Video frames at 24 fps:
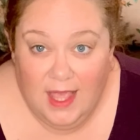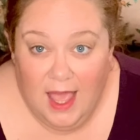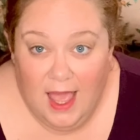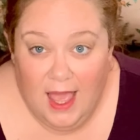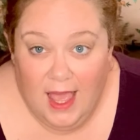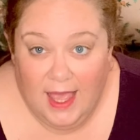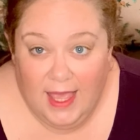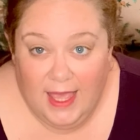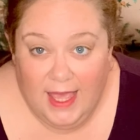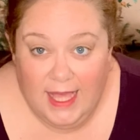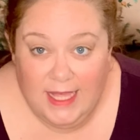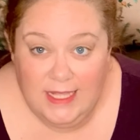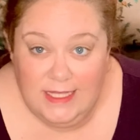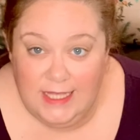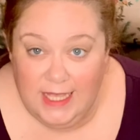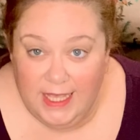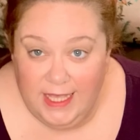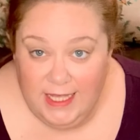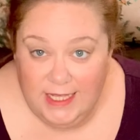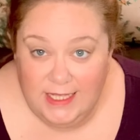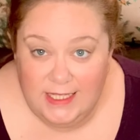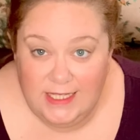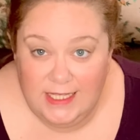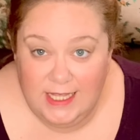I guess
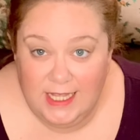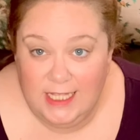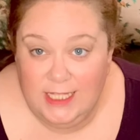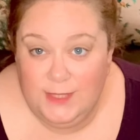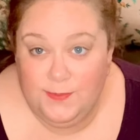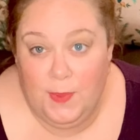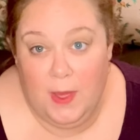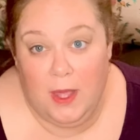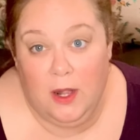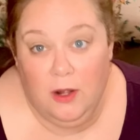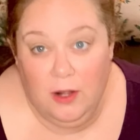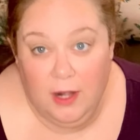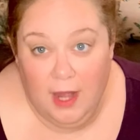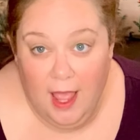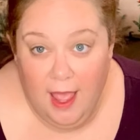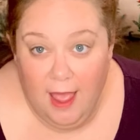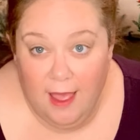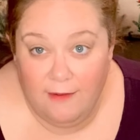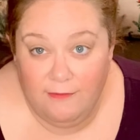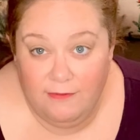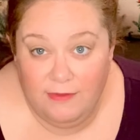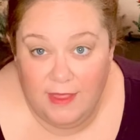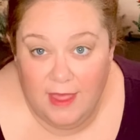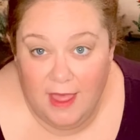it's better to
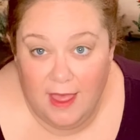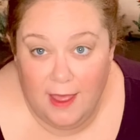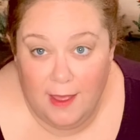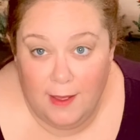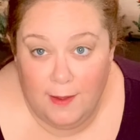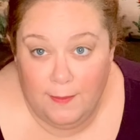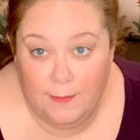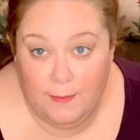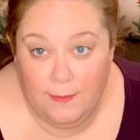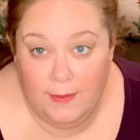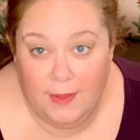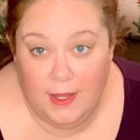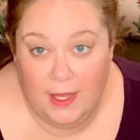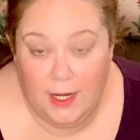have them,